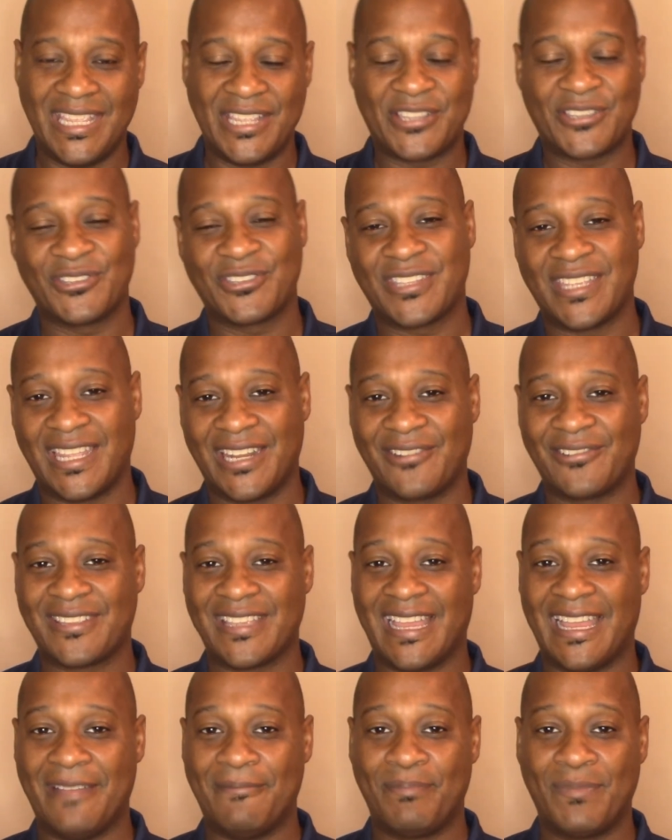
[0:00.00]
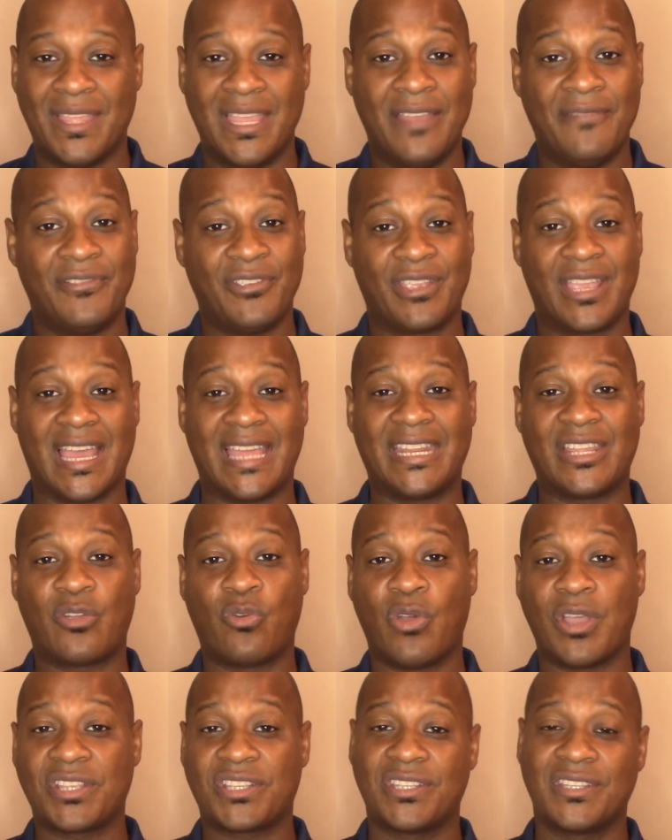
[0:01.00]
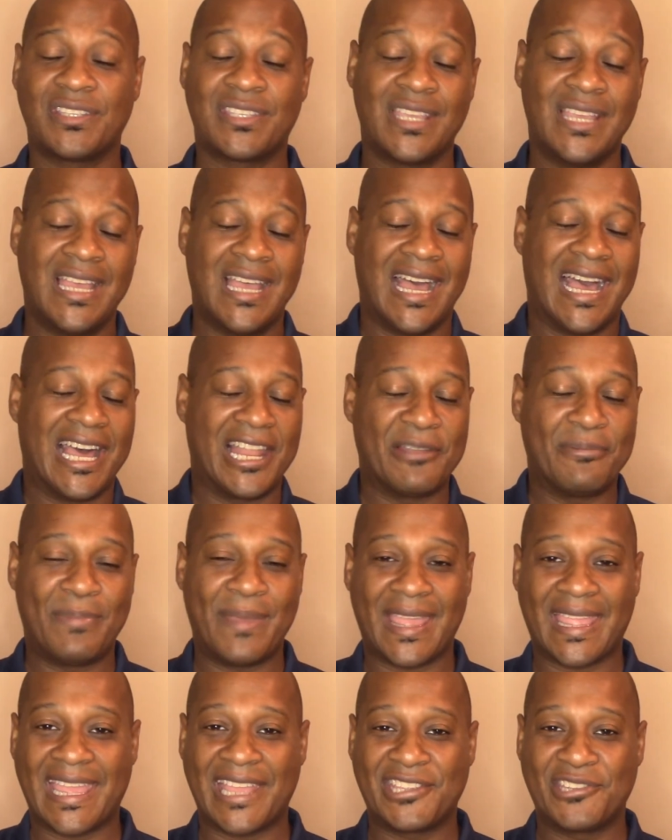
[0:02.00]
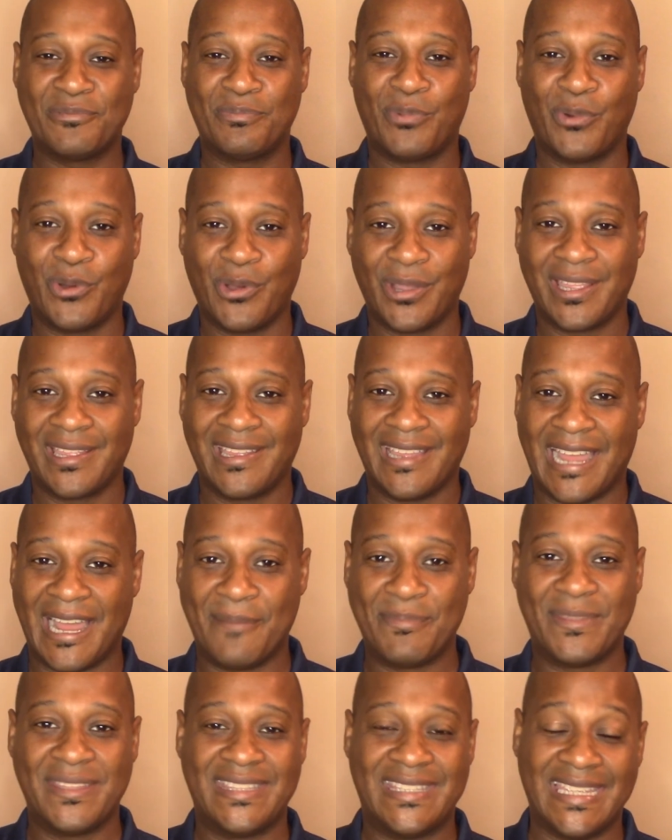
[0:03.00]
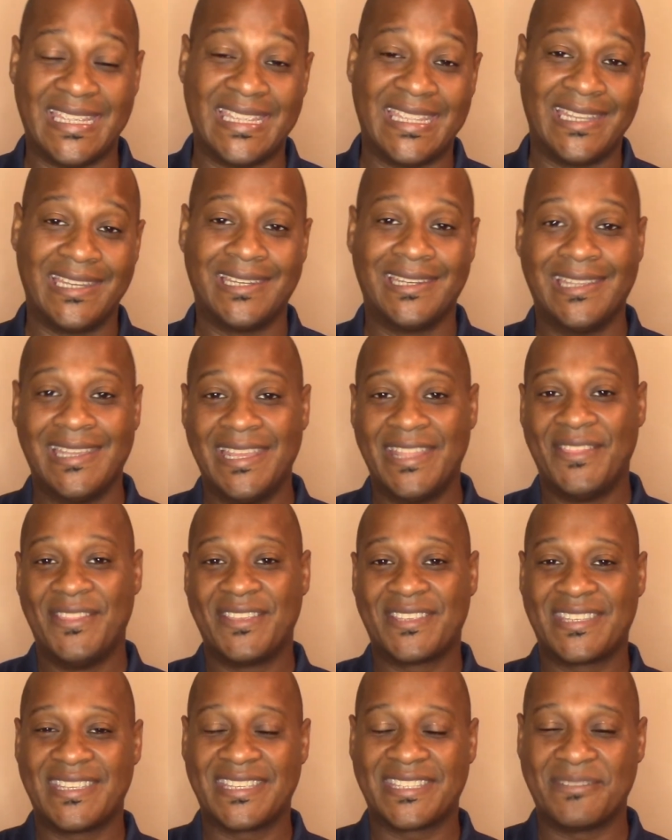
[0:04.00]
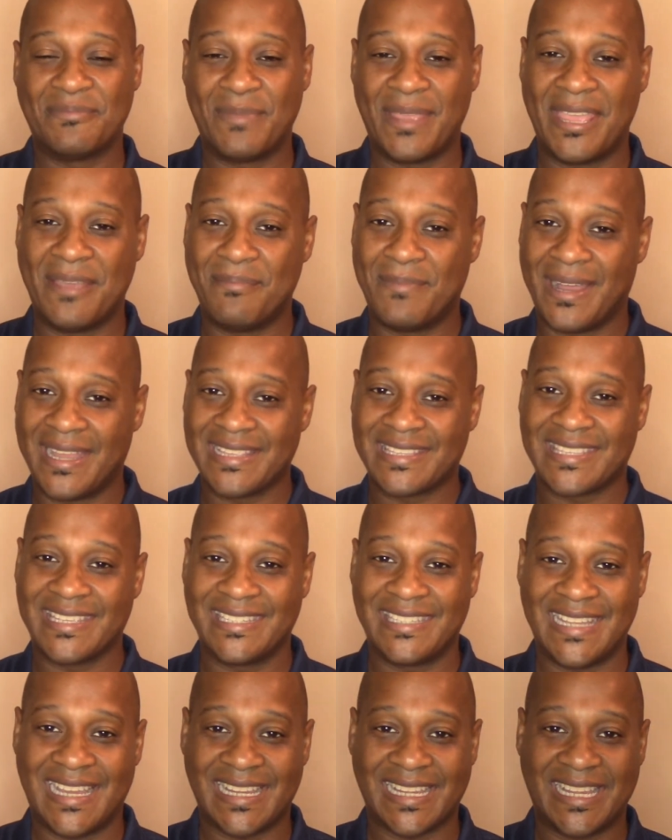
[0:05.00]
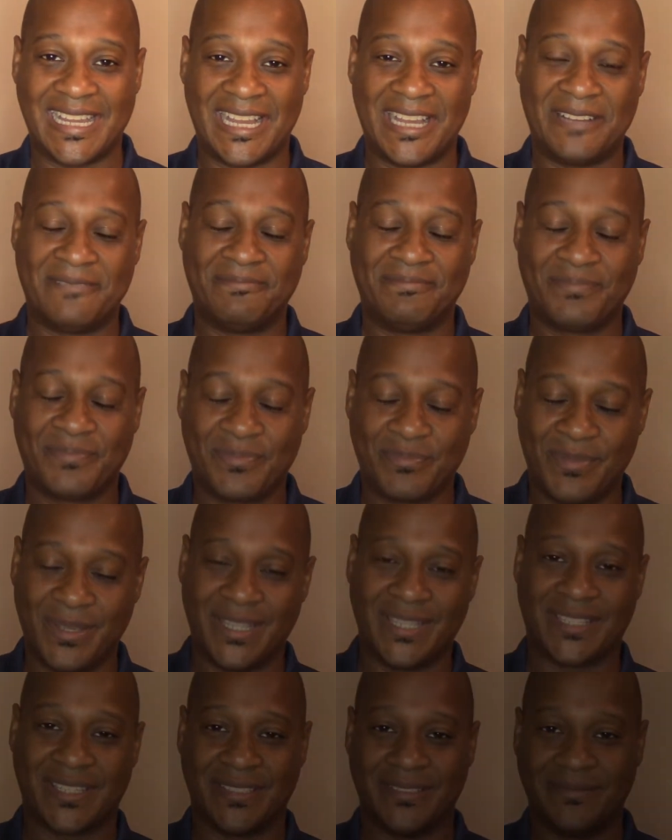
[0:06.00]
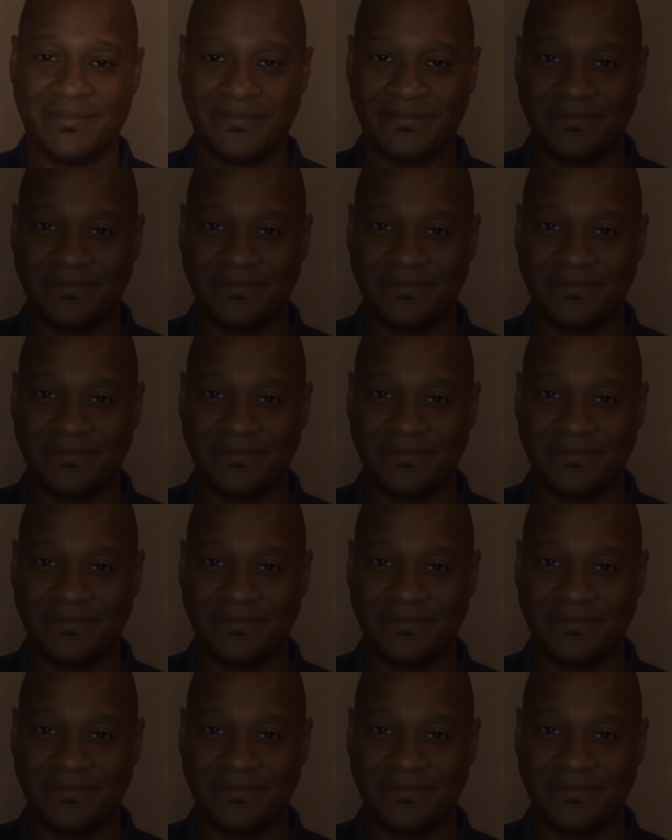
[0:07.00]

Eastern Standard Time. If you got any questions, holler back at your boy. I'm the Dean. This is themanmindset.com. Peace.